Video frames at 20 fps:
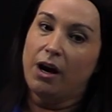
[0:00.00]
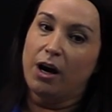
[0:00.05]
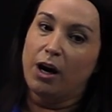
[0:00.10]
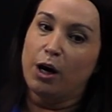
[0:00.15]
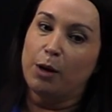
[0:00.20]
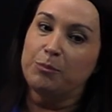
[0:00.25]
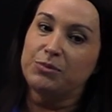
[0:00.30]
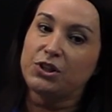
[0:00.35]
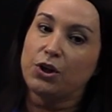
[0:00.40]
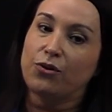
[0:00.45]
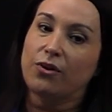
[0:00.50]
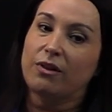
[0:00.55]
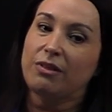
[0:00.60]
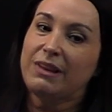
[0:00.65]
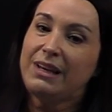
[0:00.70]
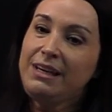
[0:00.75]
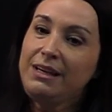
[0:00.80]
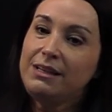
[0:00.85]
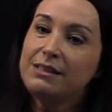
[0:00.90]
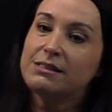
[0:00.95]
So the
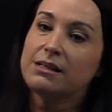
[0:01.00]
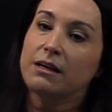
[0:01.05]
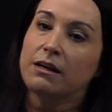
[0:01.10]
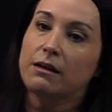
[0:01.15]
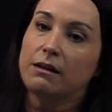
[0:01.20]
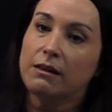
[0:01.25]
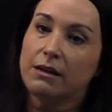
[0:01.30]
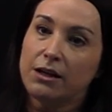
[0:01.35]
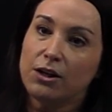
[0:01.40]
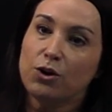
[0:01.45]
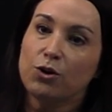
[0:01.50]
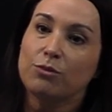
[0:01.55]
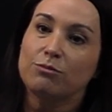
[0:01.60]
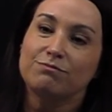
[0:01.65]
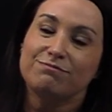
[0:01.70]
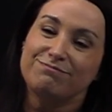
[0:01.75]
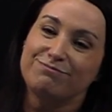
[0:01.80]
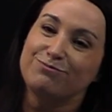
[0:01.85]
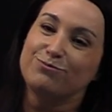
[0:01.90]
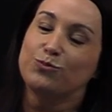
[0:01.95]
link is unclear
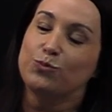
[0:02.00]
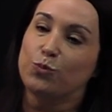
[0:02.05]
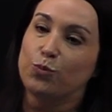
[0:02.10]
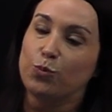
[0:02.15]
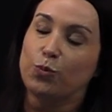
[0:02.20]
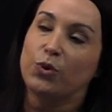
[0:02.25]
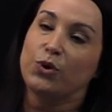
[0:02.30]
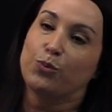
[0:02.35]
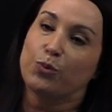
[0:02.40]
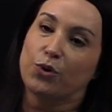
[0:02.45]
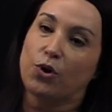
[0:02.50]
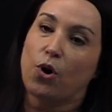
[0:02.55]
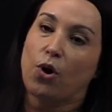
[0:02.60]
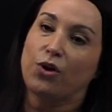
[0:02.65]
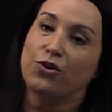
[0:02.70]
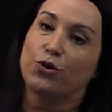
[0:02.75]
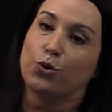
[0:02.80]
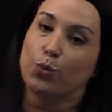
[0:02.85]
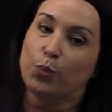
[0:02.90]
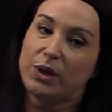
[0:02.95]
with
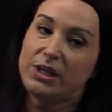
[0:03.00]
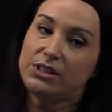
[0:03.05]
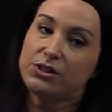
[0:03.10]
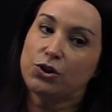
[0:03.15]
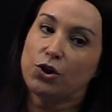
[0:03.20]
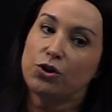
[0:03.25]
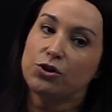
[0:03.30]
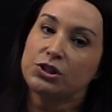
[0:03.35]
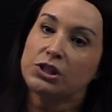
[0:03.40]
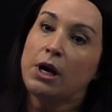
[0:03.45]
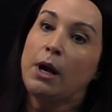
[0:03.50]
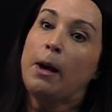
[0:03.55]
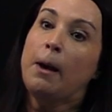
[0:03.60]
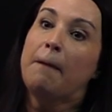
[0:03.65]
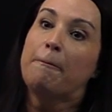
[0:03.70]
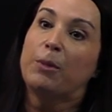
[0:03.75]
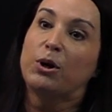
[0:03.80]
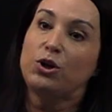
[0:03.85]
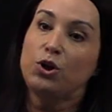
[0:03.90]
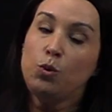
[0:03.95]
regard to research,
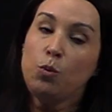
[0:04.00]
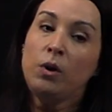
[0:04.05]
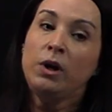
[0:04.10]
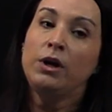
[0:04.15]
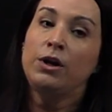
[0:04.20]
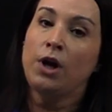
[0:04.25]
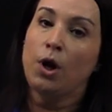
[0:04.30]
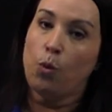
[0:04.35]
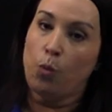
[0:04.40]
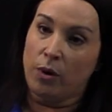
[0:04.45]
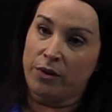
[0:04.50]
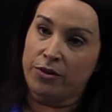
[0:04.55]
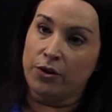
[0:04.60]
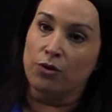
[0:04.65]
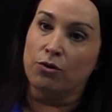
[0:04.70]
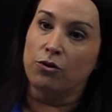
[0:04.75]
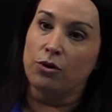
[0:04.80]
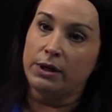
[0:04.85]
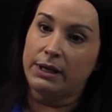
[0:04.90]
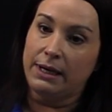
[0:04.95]
but you want to know what they're
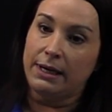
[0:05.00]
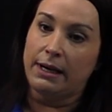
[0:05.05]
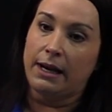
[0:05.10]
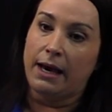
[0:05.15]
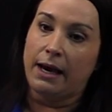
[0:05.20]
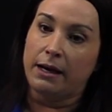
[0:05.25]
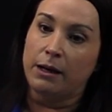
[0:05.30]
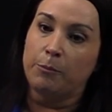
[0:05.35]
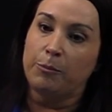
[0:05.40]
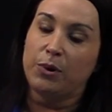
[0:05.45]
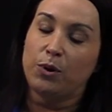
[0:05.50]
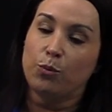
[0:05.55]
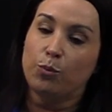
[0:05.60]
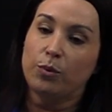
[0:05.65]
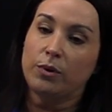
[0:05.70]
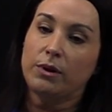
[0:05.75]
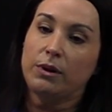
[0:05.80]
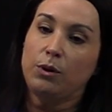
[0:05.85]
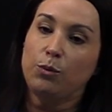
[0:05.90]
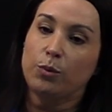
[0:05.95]
looking at and be
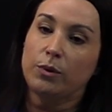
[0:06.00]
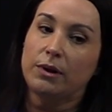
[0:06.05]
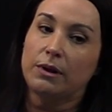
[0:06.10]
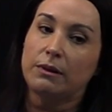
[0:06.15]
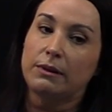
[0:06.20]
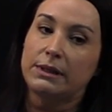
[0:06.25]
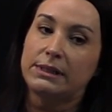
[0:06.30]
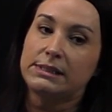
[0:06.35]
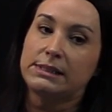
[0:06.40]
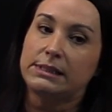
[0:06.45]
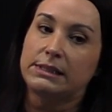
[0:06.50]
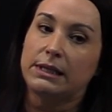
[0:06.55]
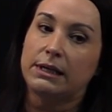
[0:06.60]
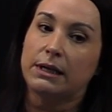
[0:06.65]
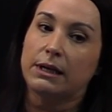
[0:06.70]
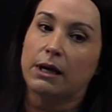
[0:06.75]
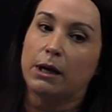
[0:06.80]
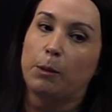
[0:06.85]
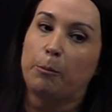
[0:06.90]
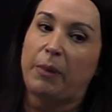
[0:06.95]
really
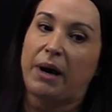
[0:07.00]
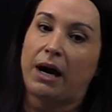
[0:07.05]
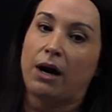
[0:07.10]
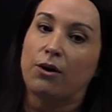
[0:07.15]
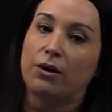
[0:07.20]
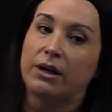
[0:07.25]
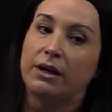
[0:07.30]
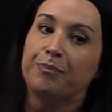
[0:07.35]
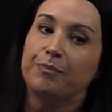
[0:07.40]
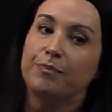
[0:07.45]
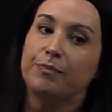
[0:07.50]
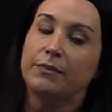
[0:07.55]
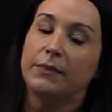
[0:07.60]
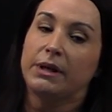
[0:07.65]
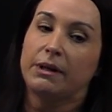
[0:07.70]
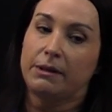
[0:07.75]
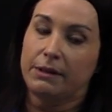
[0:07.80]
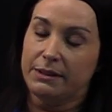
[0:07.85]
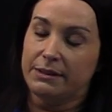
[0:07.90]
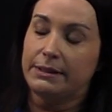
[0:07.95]
realistic about it
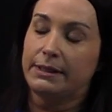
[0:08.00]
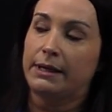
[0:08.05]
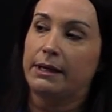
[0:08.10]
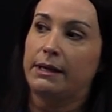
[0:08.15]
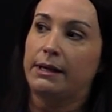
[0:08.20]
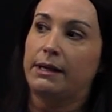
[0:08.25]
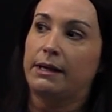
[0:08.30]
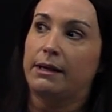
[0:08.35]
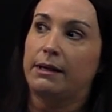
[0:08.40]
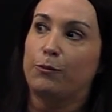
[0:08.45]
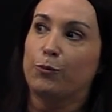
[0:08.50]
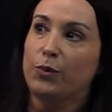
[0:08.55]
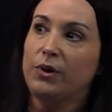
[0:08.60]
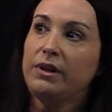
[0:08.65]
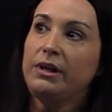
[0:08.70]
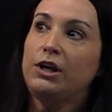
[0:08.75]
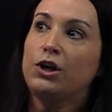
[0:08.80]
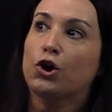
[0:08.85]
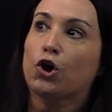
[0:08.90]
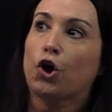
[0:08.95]
and
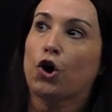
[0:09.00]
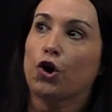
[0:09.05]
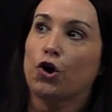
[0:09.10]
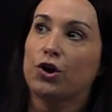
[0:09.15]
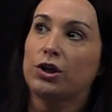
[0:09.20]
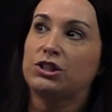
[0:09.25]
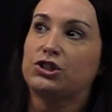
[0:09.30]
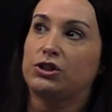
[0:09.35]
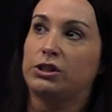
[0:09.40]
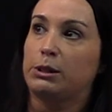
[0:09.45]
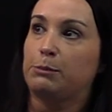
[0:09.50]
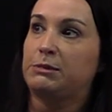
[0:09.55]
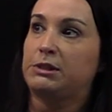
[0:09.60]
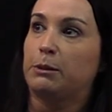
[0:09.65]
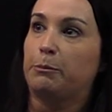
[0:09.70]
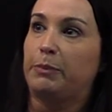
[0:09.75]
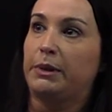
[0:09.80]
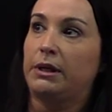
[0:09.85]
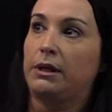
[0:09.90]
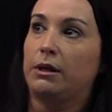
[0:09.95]
really encourage them to
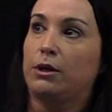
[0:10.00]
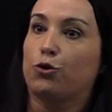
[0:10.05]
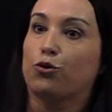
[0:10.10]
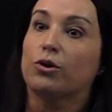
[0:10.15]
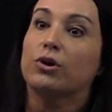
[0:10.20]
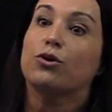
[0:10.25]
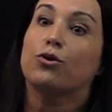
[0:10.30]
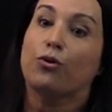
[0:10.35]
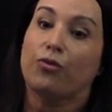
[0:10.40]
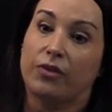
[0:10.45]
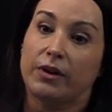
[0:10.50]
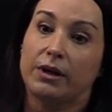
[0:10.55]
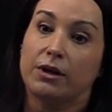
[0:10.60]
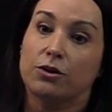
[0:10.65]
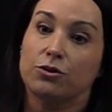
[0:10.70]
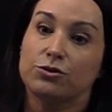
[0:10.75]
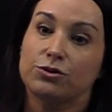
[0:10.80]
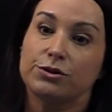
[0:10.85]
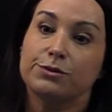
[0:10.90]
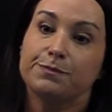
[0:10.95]
be critical
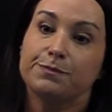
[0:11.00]
thinkers.